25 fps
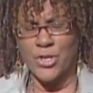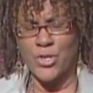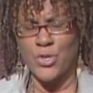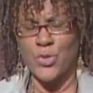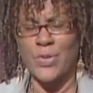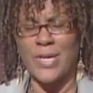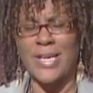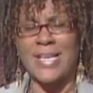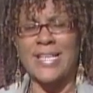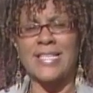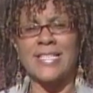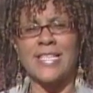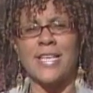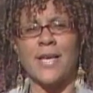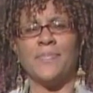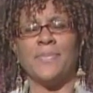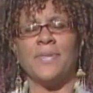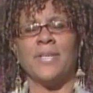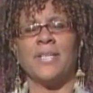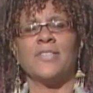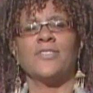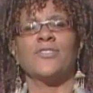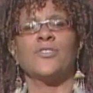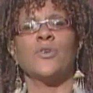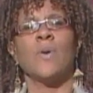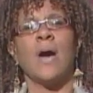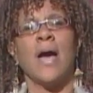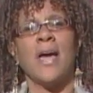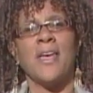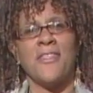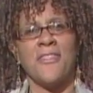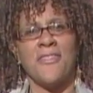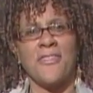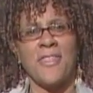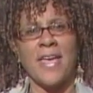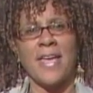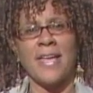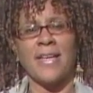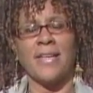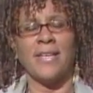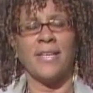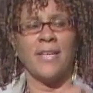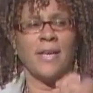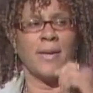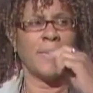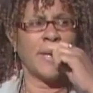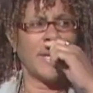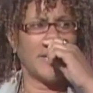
to accept it. So I thanked him.